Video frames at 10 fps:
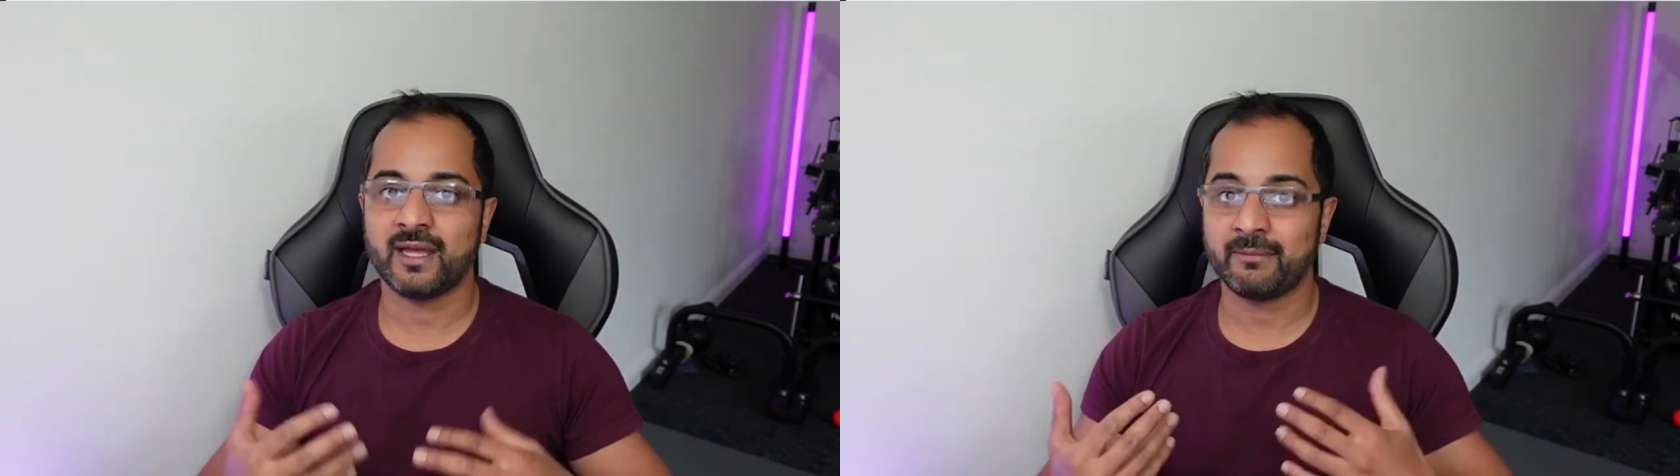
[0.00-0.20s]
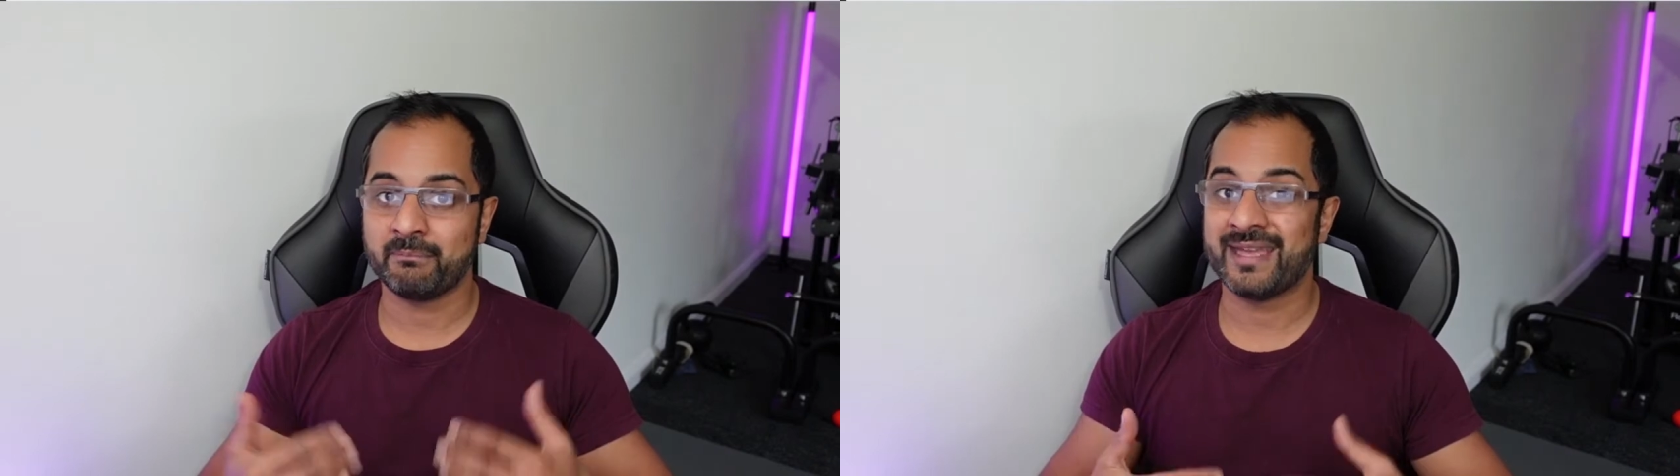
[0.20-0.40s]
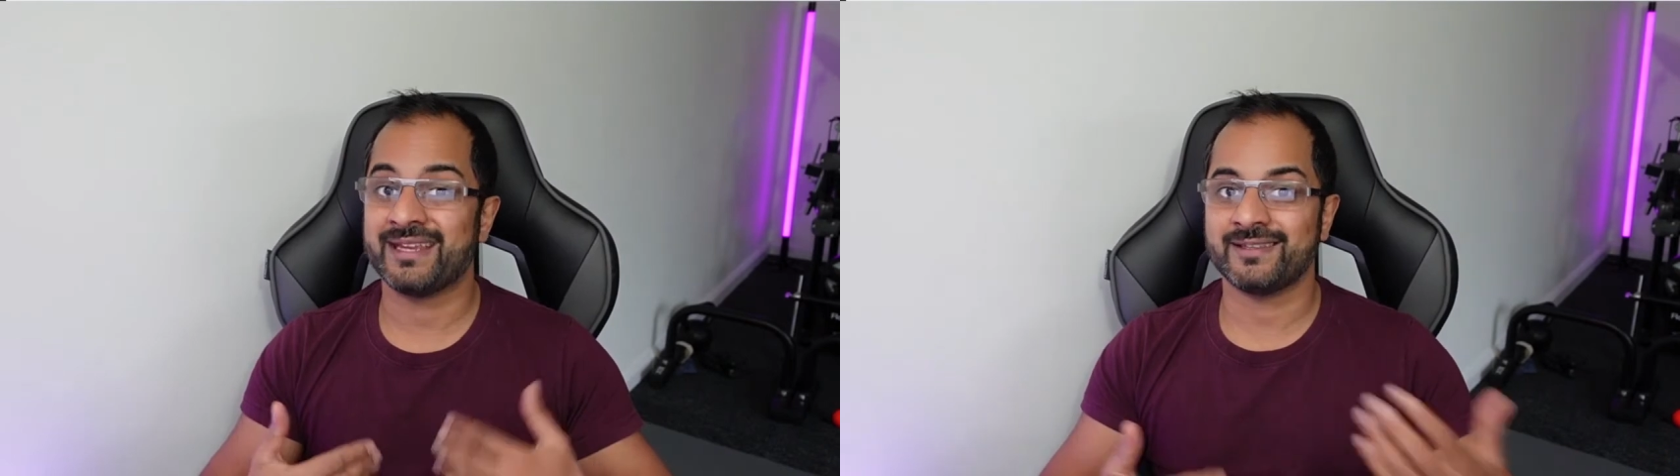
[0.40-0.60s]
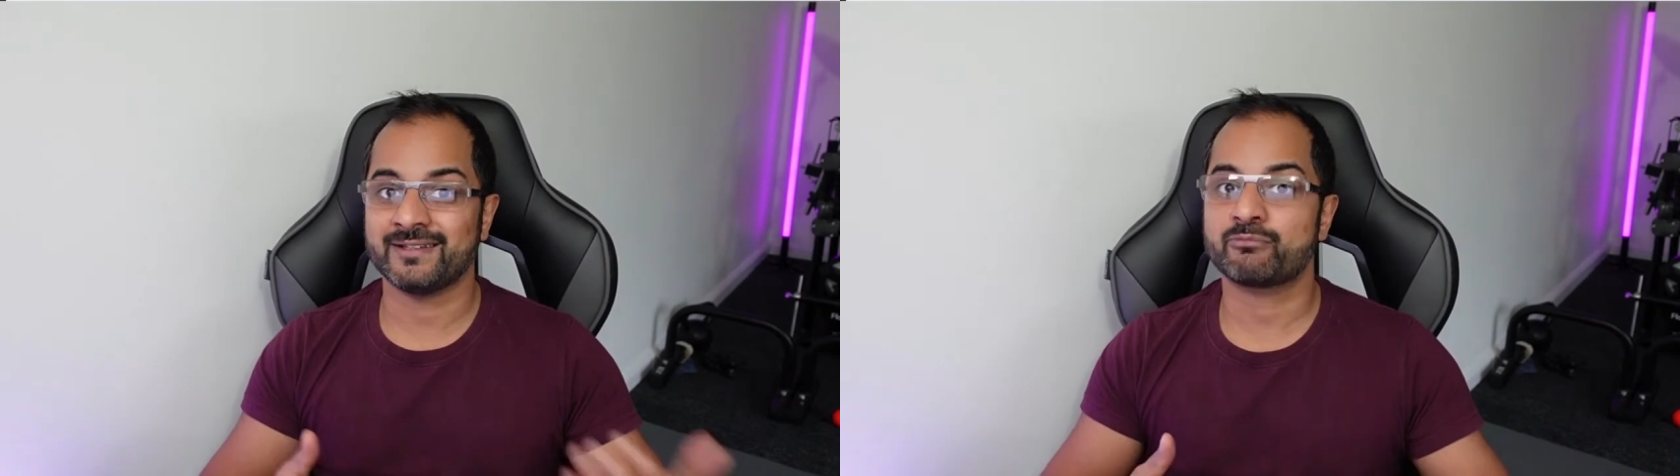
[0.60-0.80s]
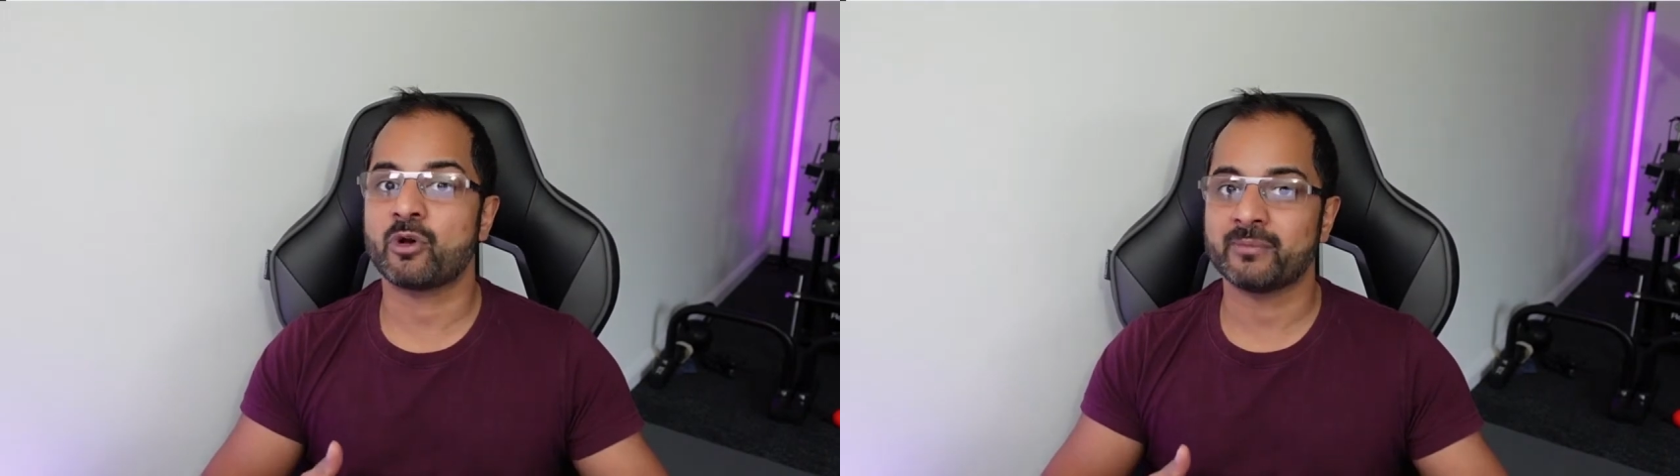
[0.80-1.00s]
make this
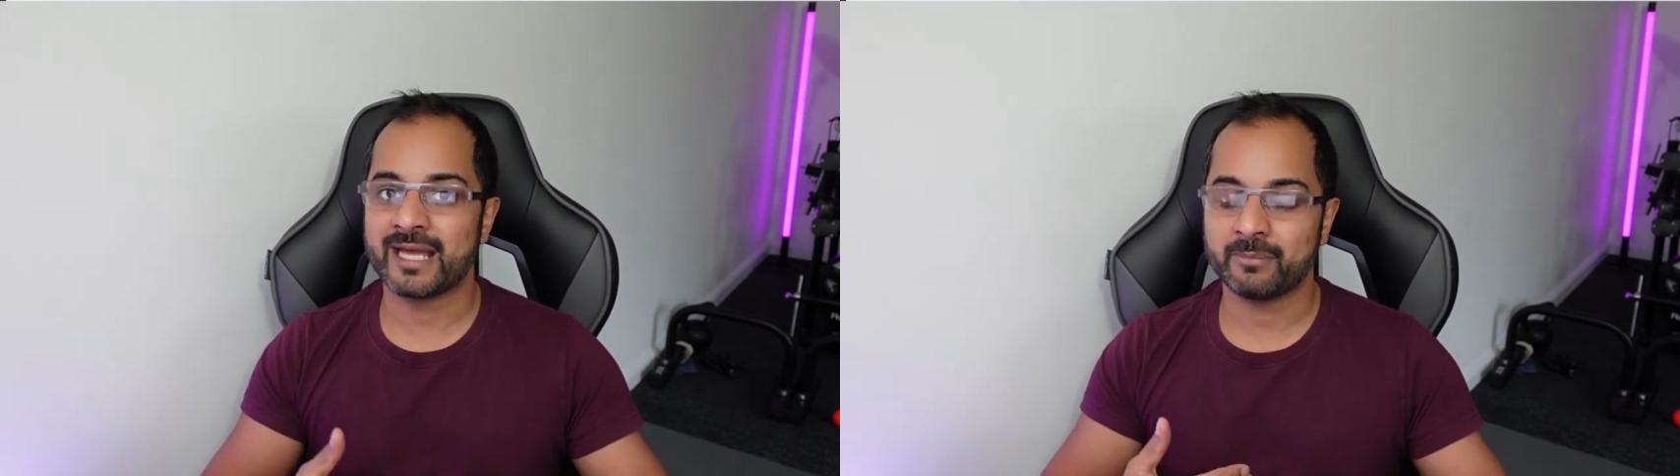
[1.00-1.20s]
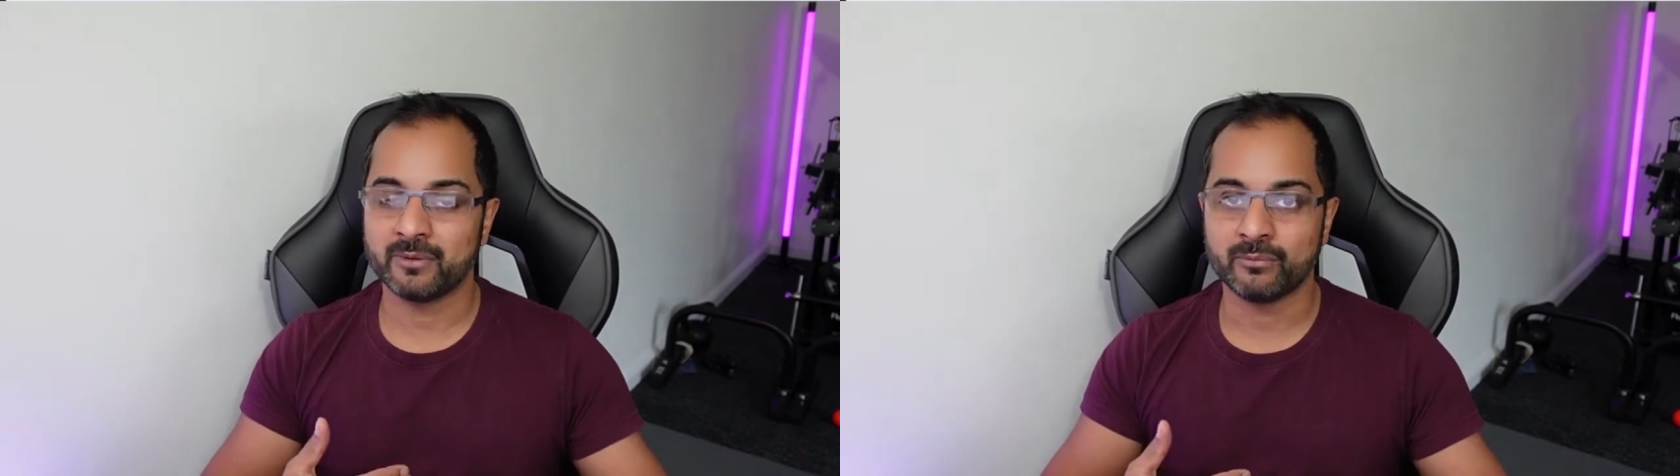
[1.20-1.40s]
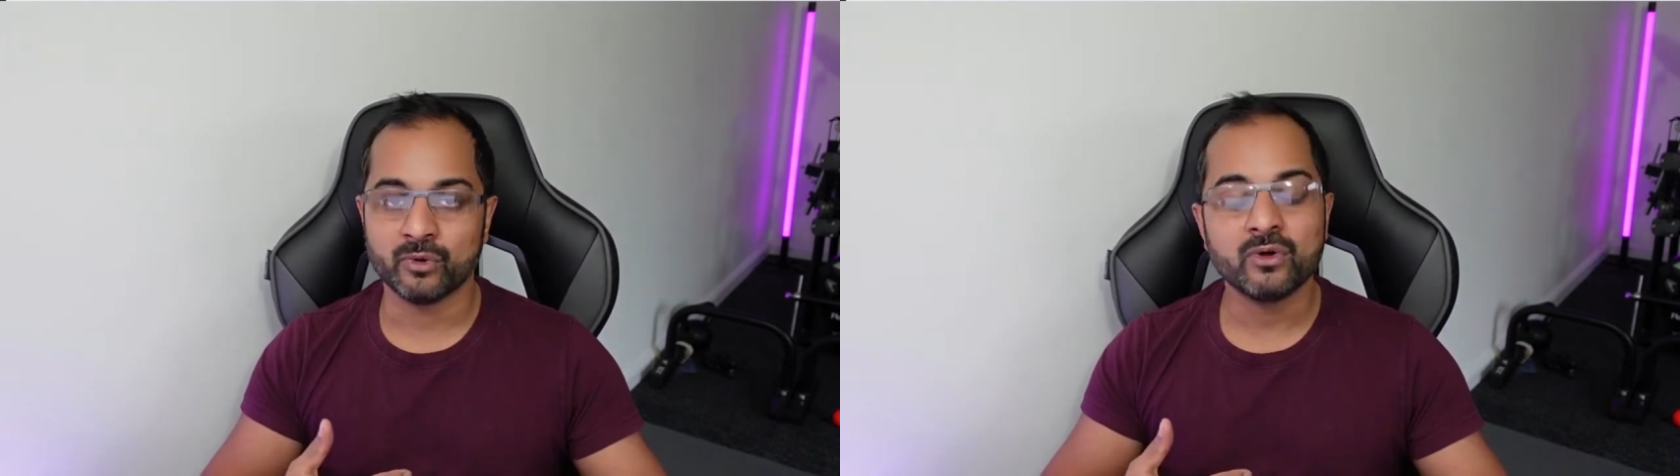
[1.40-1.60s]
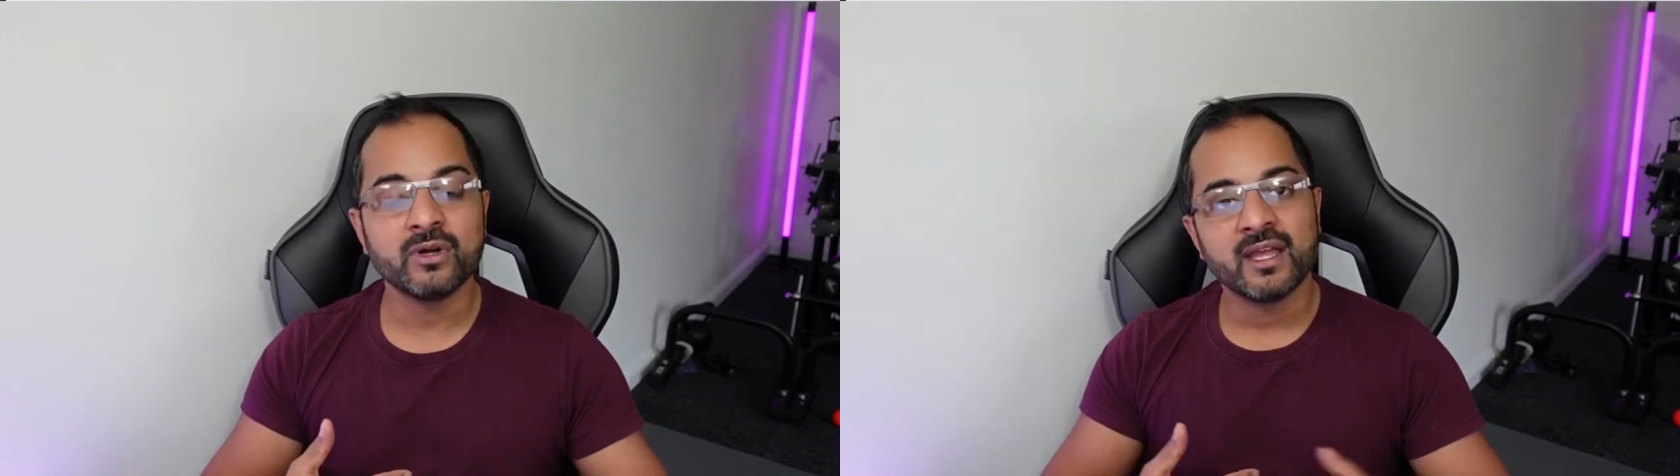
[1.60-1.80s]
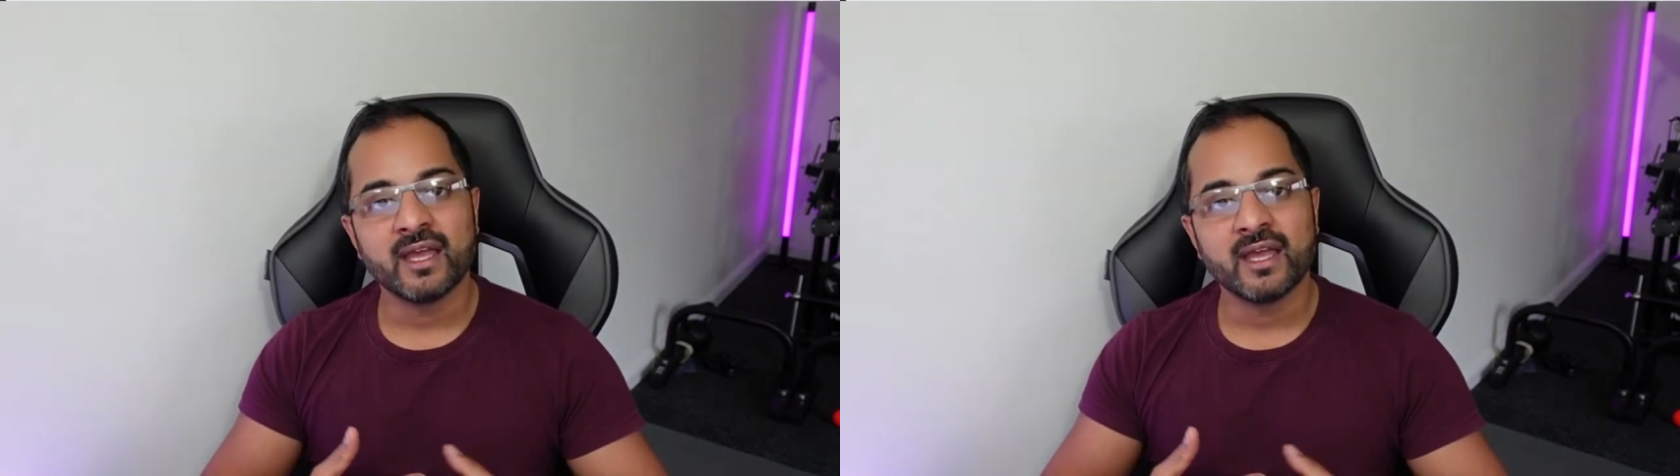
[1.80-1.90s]
problem happen more.